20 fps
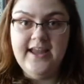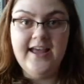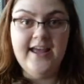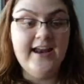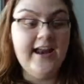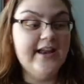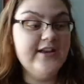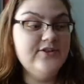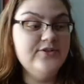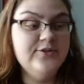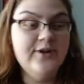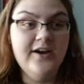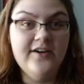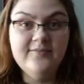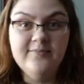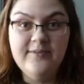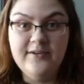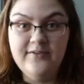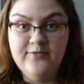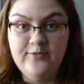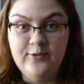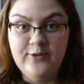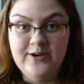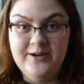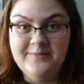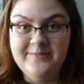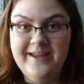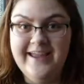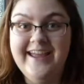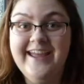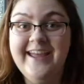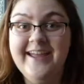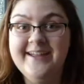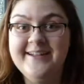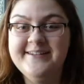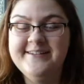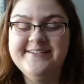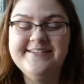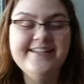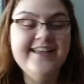And I do have my phone in my
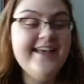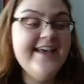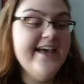hands